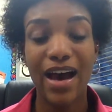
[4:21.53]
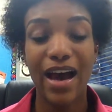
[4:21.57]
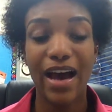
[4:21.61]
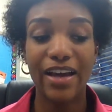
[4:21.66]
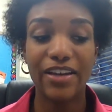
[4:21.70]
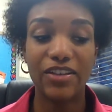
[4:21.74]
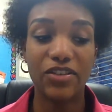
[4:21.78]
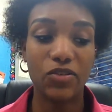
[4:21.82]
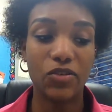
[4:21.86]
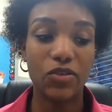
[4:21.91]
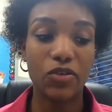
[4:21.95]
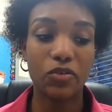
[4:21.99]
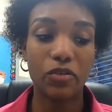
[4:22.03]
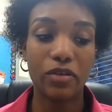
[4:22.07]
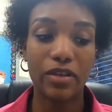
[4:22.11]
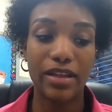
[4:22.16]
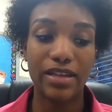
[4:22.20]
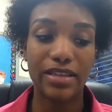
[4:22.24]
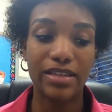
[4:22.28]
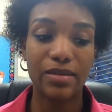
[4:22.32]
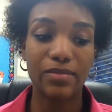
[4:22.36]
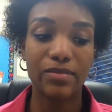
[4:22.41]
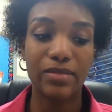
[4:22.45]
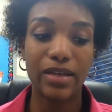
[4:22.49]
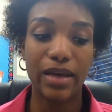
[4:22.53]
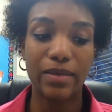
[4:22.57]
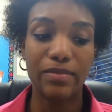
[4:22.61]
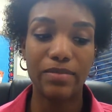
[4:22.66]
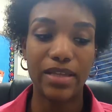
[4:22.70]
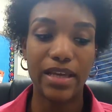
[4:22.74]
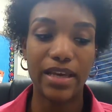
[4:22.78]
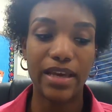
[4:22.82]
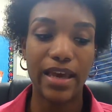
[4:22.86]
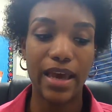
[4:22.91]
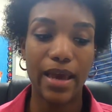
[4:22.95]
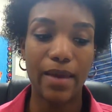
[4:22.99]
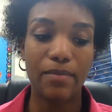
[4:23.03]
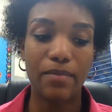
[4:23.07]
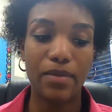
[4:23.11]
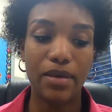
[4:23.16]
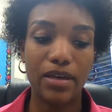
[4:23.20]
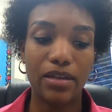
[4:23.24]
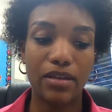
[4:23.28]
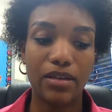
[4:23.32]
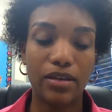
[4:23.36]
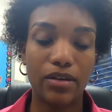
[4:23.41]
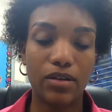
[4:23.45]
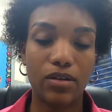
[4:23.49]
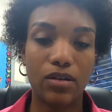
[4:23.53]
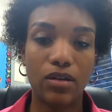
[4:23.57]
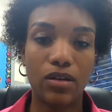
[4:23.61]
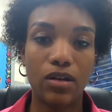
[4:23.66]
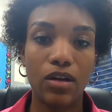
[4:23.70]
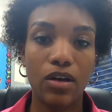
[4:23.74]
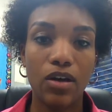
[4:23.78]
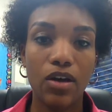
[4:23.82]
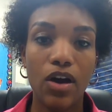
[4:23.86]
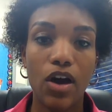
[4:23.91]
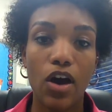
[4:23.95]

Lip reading: I do agree that sometimes they can be a little